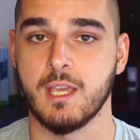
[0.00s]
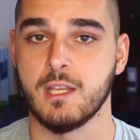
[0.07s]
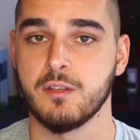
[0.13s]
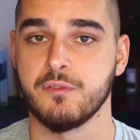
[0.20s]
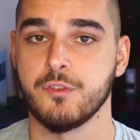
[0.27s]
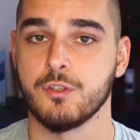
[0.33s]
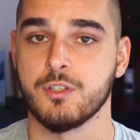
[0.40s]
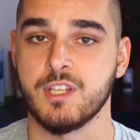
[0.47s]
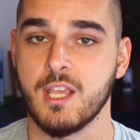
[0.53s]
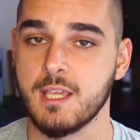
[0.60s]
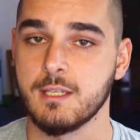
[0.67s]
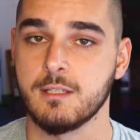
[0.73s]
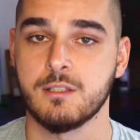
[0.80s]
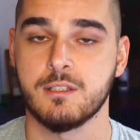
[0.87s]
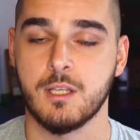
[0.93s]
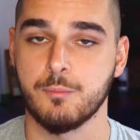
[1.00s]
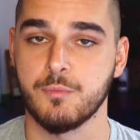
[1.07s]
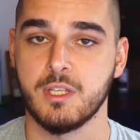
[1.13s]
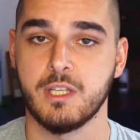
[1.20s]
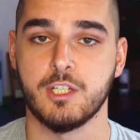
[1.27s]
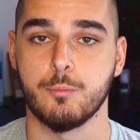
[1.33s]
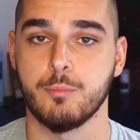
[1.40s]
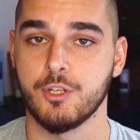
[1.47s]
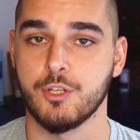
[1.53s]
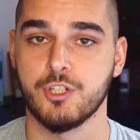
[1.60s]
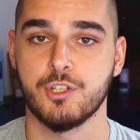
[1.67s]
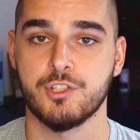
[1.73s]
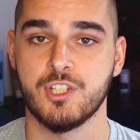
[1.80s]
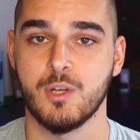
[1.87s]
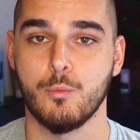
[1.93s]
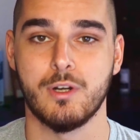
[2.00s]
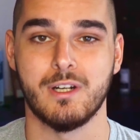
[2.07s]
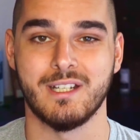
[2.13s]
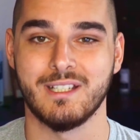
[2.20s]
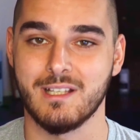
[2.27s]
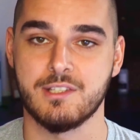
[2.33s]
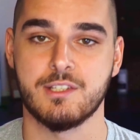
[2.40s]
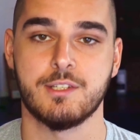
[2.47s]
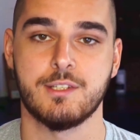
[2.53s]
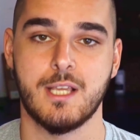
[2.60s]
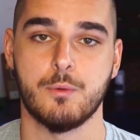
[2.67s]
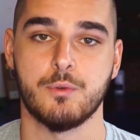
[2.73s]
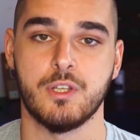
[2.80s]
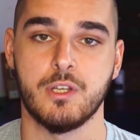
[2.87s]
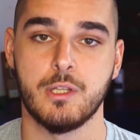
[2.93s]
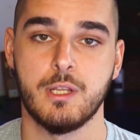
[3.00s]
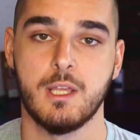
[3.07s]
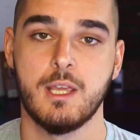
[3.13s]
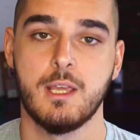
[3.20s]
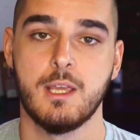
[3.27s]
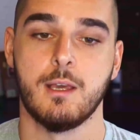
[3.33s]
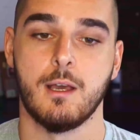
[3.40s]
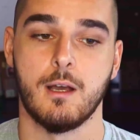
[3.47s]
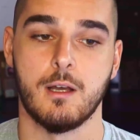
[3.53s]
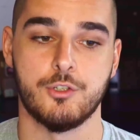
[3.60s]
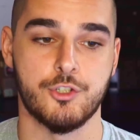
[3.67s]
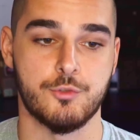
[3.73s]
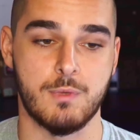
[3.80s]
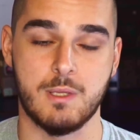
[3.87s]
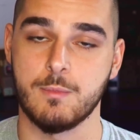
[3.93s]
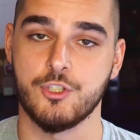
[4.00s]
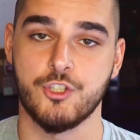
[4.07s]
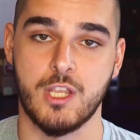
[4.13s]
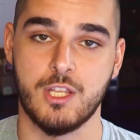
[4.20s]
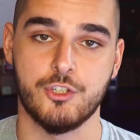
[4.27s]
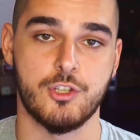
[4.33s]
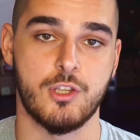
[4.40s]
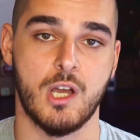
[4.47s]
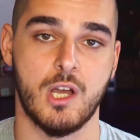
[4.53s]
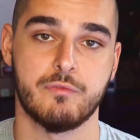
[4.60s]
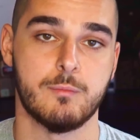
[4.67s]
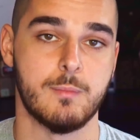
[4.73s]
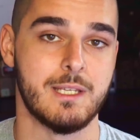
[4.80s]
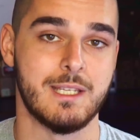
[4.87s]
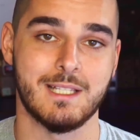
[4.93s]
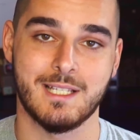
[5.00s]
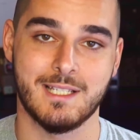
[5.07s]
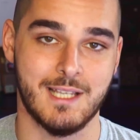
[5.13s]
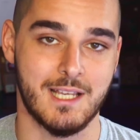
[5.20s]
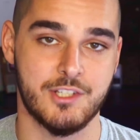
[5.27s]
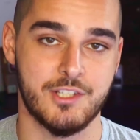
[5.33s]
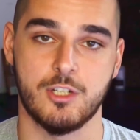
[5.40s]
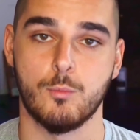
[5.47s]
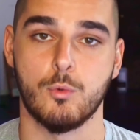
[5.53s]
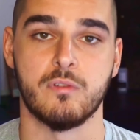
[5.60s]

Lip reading: if you're saying something and you're pitching to someone and it doesn't sound good, just maybe change the offer, make it sexier, more